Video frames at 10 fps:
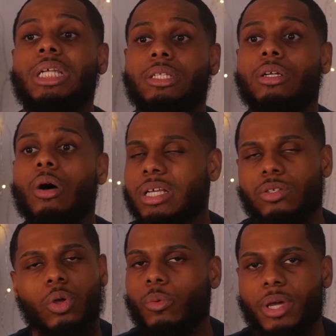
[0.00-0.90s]
But we need to
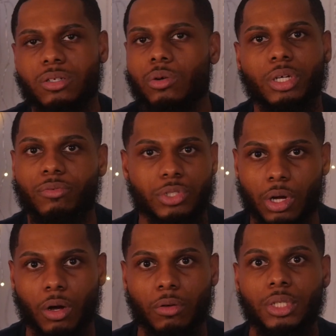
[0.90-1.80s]
know. That's the only way it's going
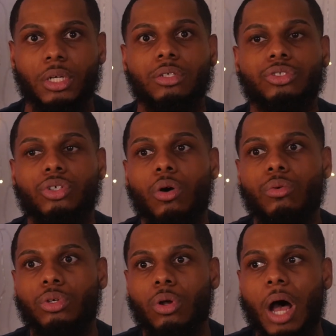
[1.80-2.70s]
to get resolved.
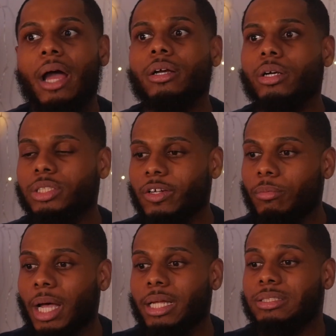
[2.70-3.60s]
So, I
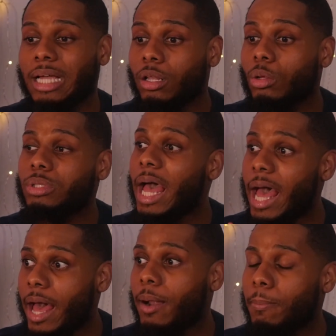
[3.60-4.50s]
encourage everybody to
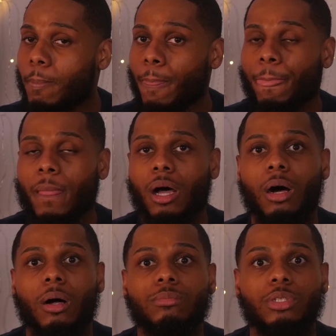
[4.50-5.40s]
download that
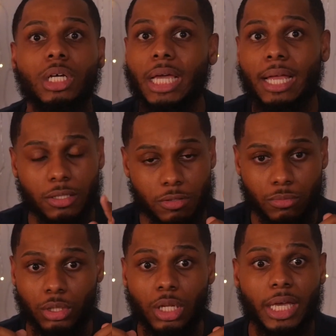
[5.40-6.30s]
app, look
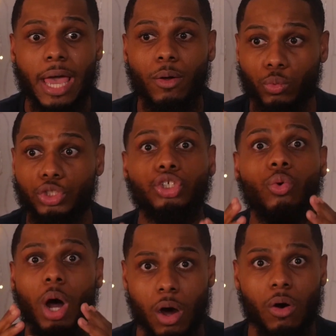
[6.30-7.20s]
at what